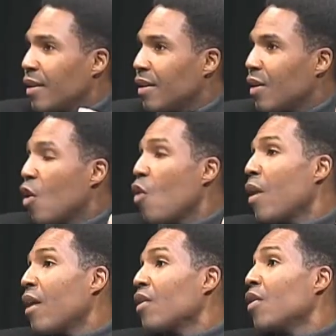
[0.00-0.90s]
go away
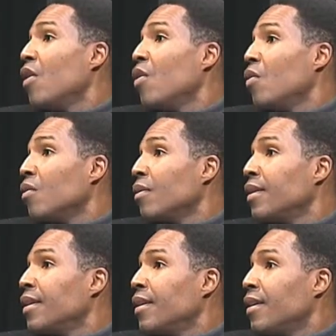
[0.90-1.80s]
on your own.
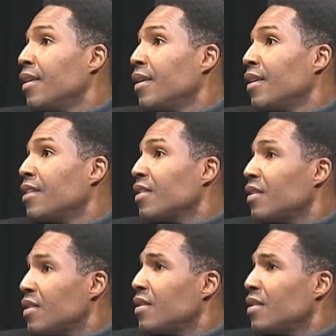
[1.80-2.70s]

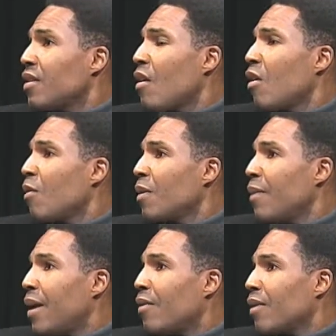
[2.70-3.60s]
Let's talk a little bit
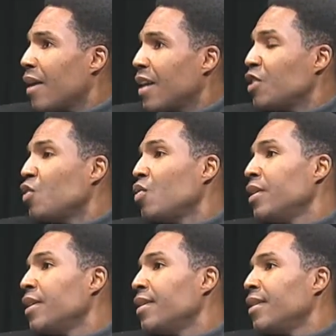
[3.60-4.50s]
about as you
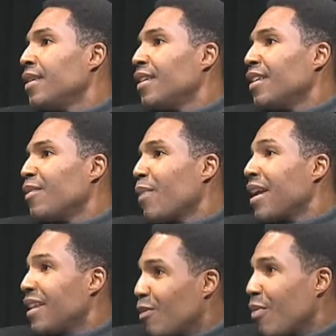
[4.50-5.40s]
would make
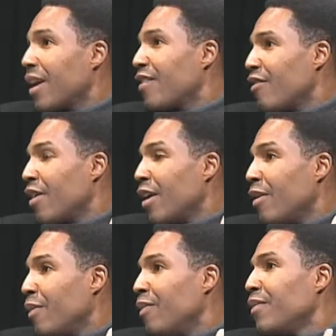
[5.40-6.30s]
your break
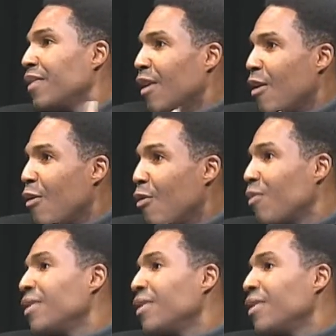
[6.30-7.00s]
from home